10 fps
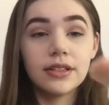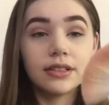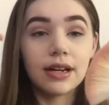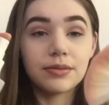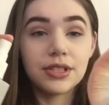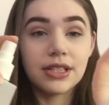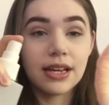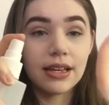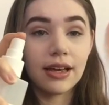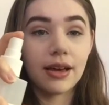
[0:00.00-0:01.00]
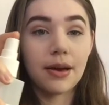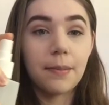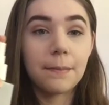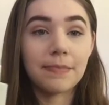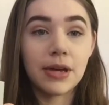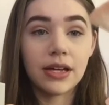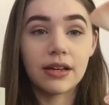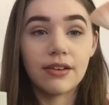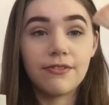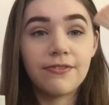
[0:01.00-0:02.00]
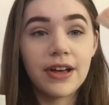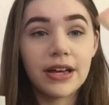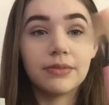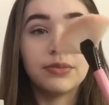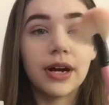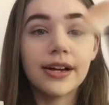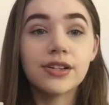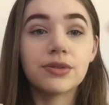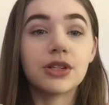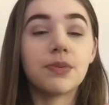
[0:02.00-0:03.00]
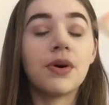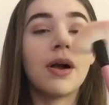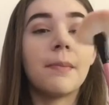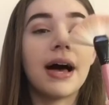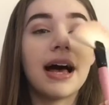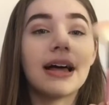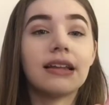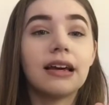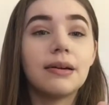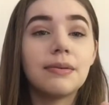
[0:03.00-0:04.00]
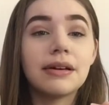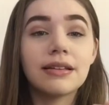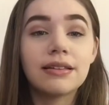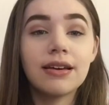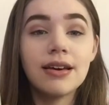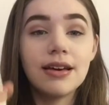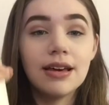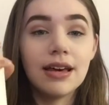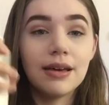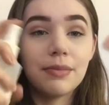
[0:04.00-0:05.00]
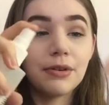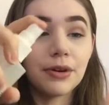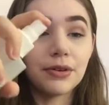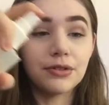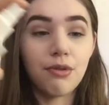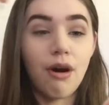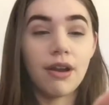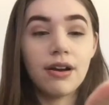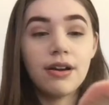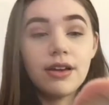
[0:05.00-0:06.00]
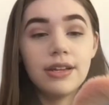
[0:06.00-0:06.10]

Now I'm just taking my fan brush, which I put on my highlight with, and my rose water.